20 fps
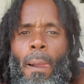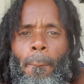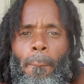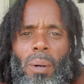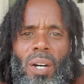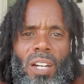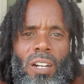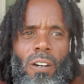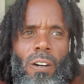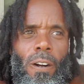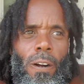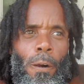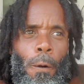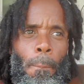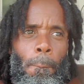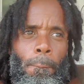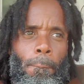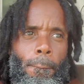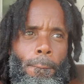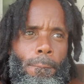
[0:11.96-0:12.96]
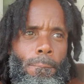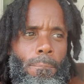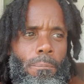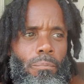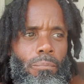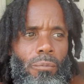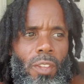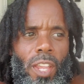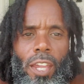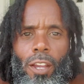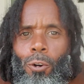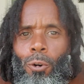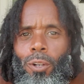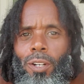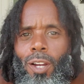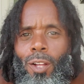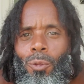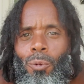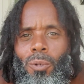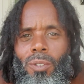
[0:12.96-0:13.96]
But here go
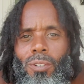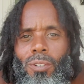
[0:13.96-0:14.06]
another